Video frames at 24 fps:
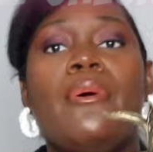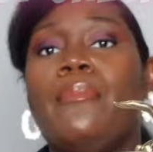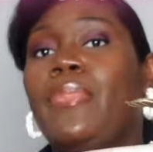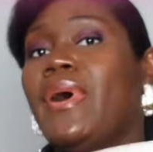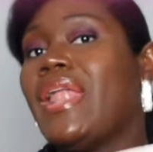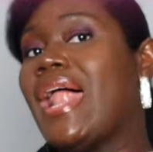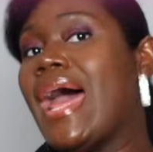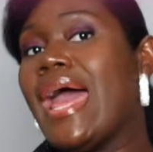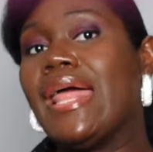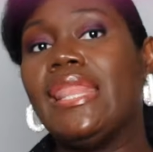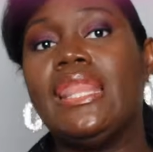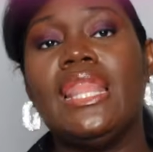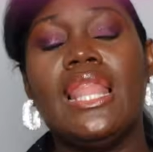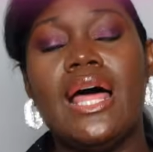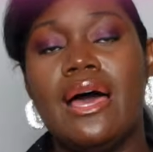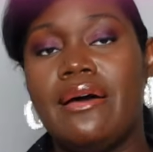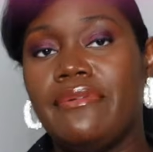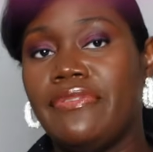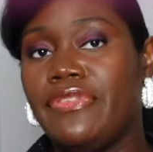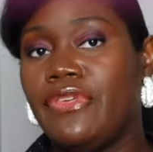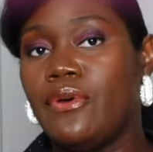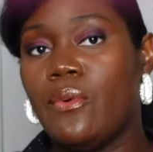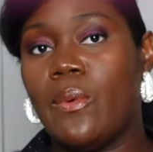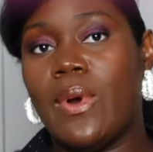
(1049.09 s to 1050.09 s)
But I
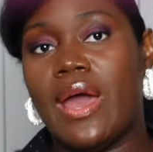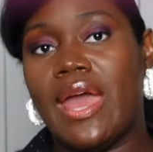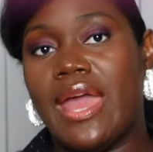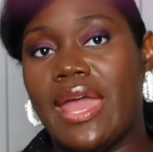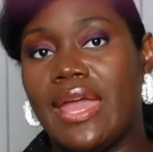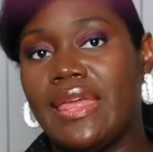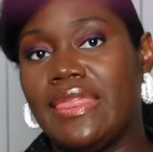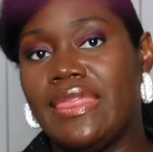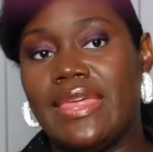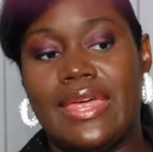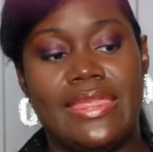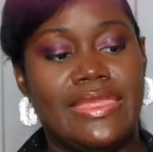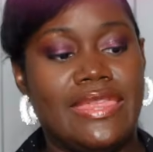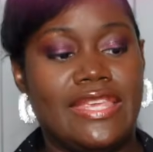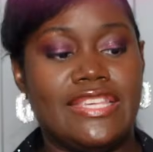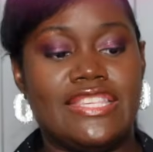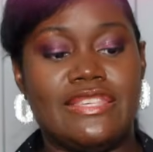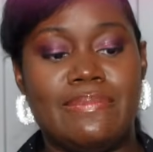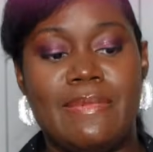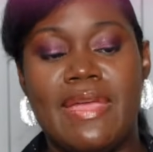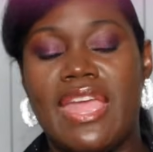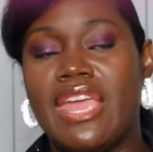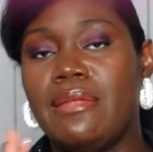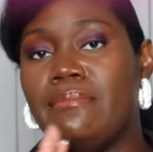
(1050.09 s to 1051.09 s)
love the way that
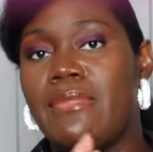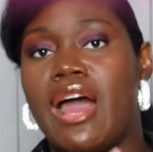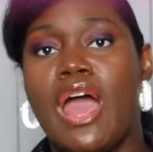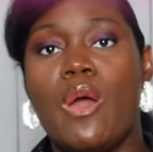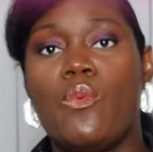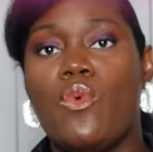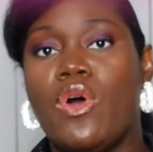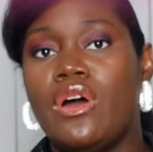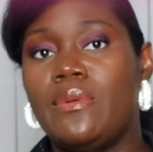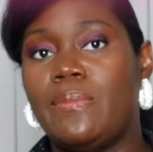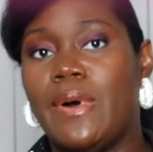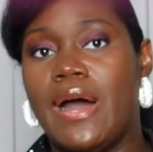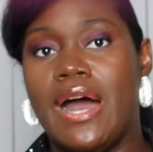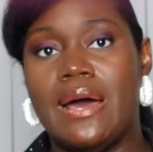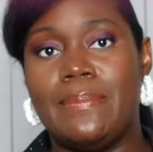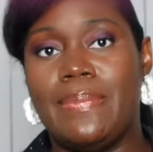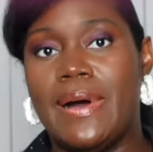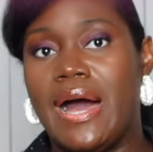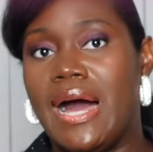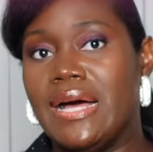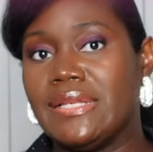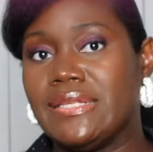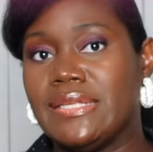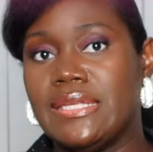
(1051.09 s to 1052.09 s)
this made my 1-pot
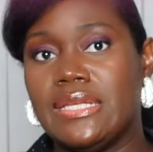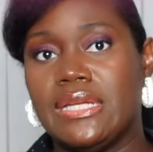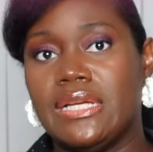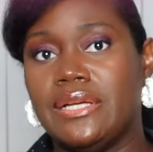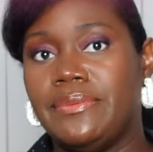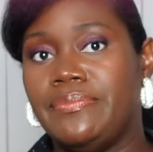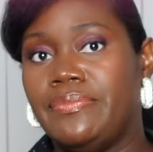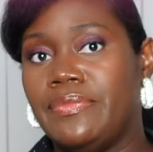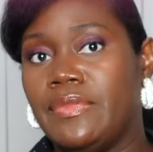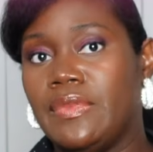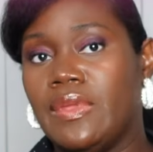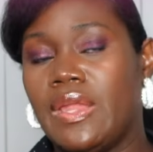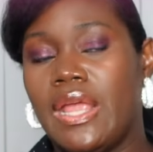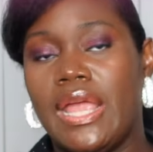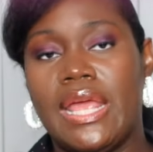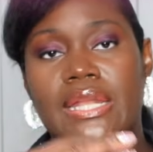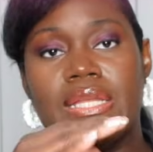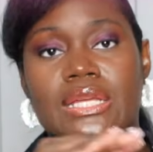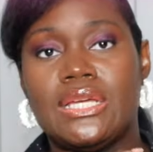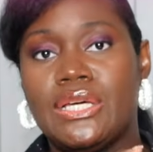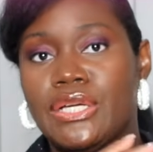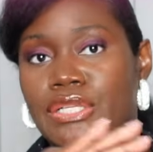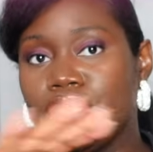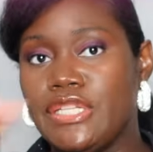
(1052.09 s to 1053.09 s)
pasta.
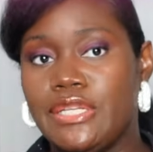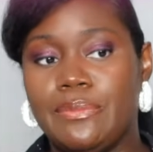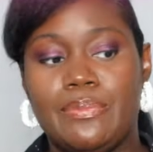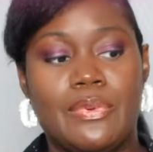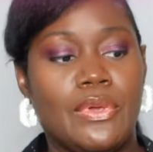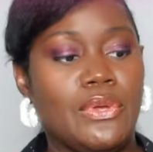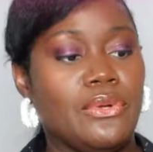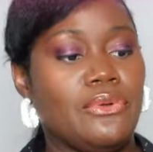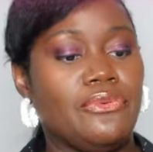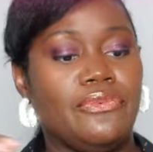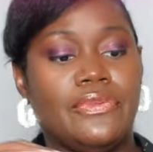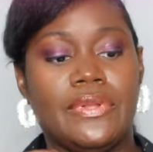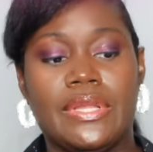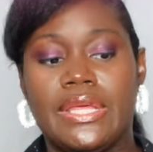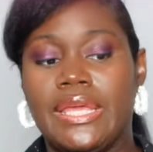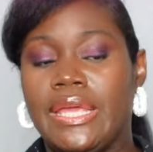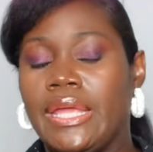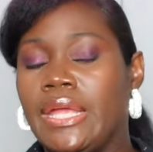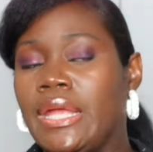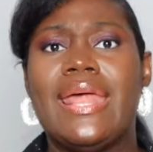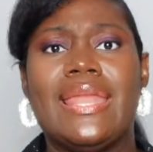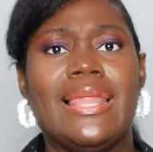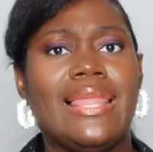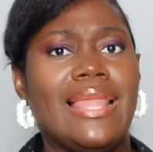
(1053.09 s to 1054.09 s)
It cooked it
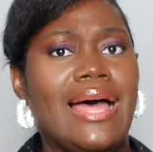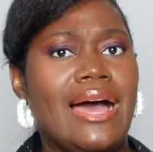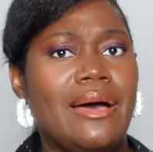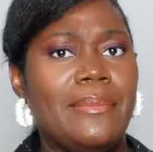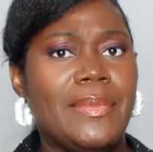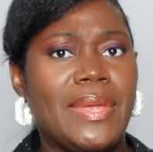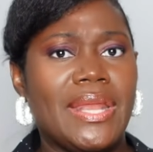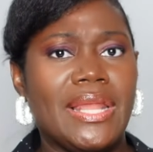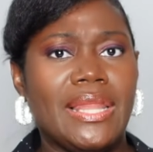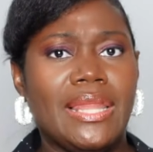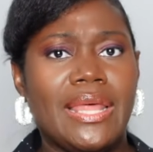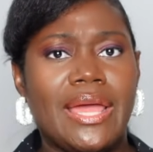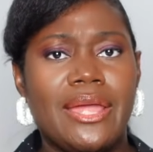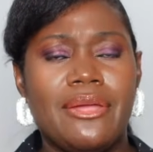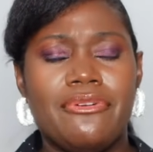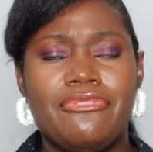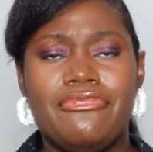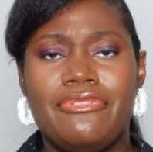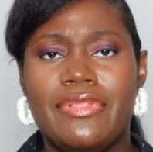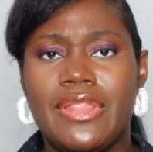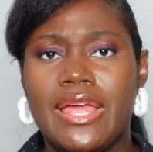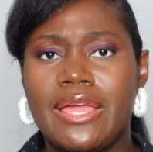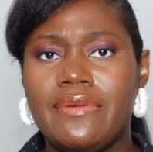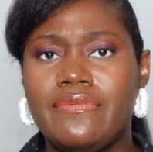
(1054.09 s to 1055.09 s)
beautifully. It allowed me to layer
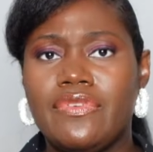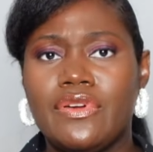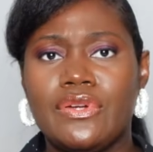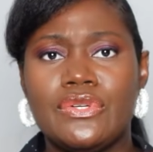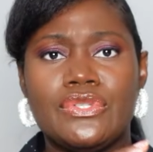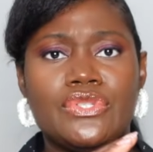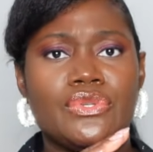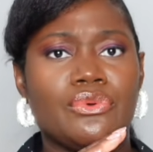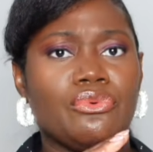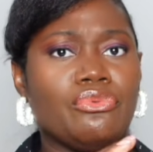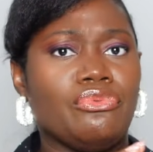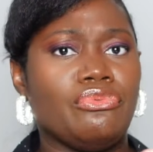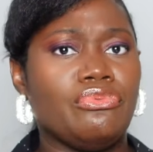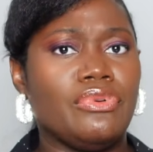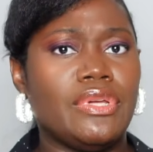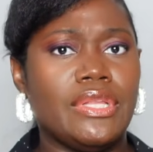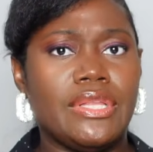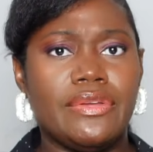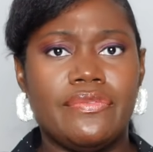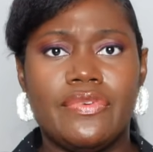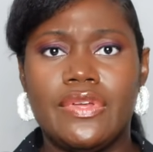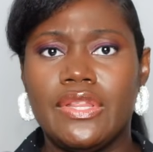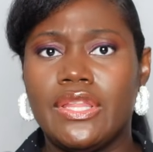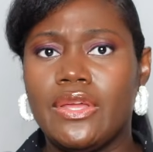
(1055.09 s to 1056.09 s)
flavors
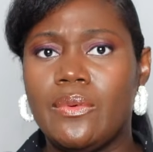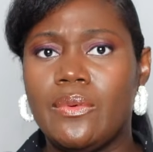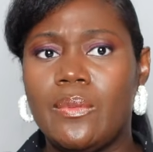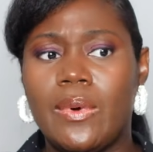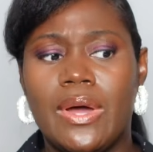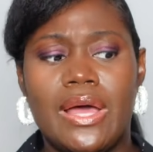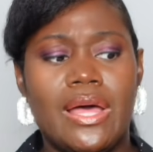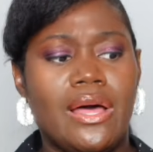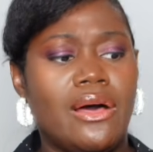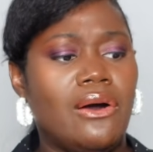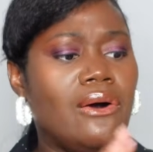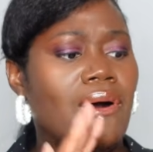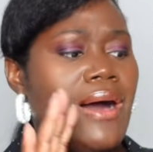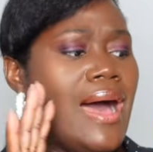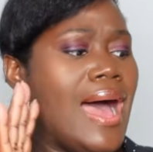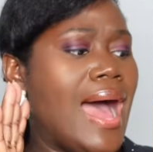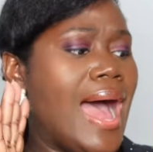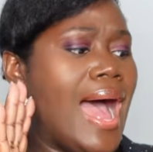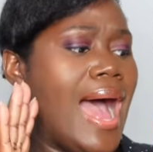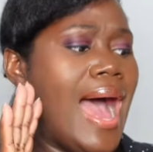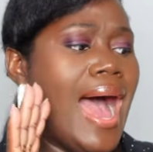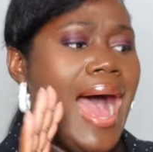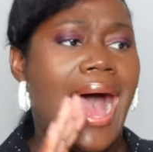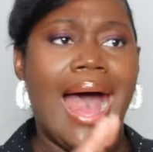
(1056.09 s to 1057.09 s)
really well.
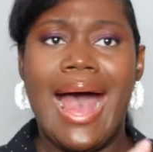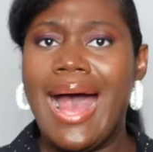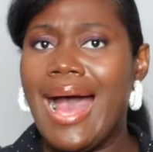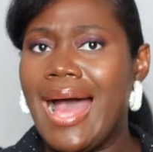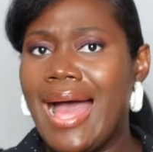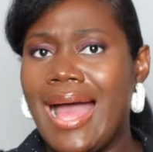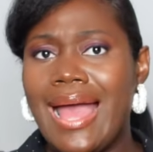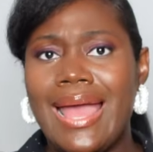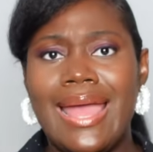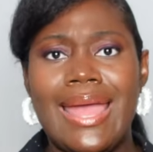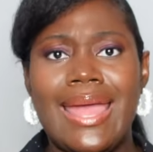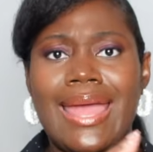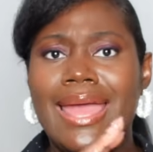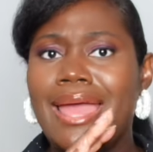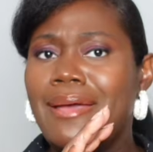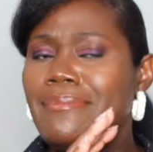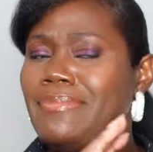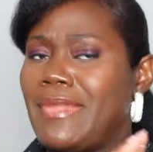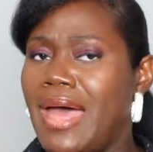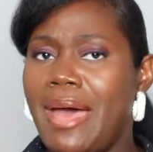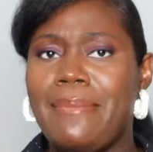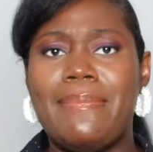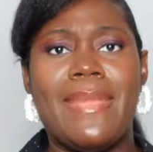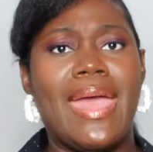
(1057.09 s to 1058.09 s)
I am
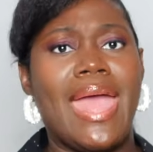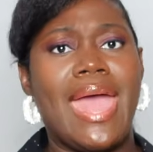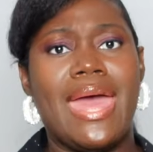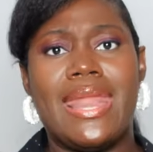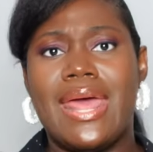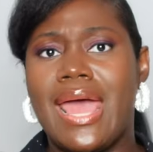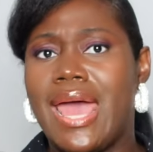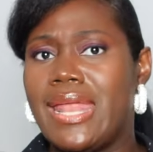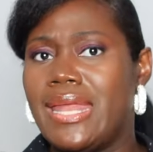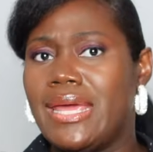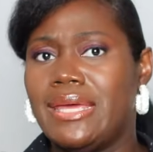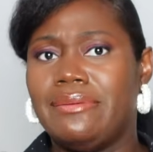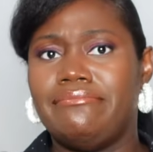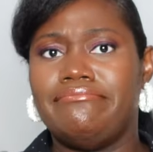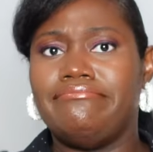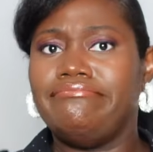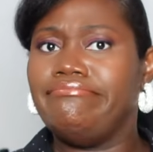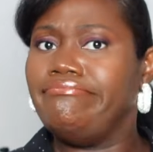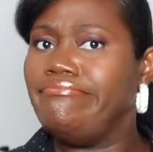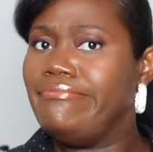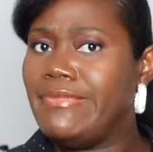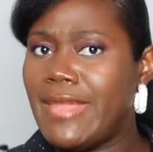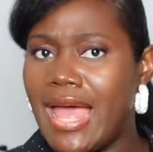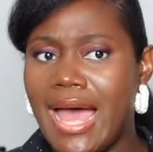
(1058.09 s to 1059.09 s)
not mad at it.
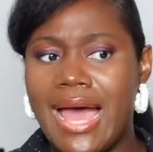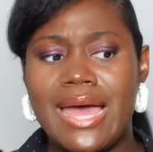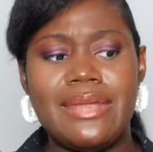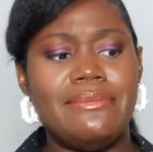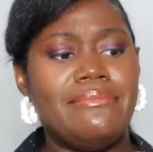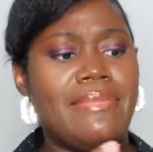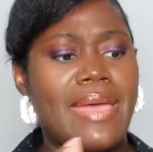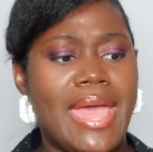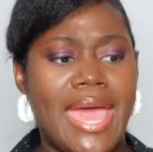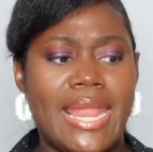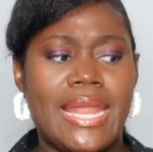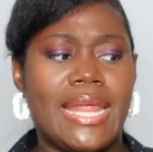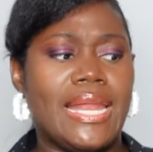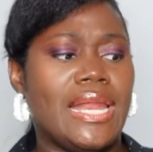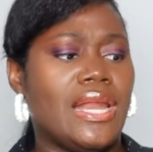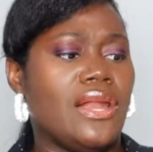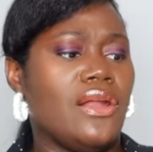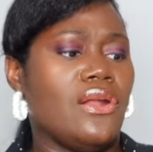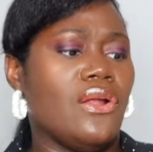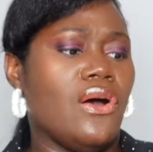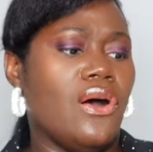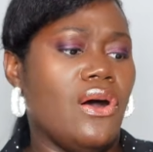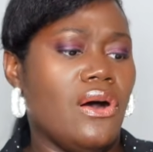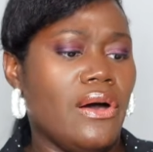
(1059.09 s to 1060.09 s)
Not mad at it at
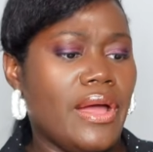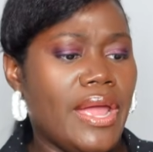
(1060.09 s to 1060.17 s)
all.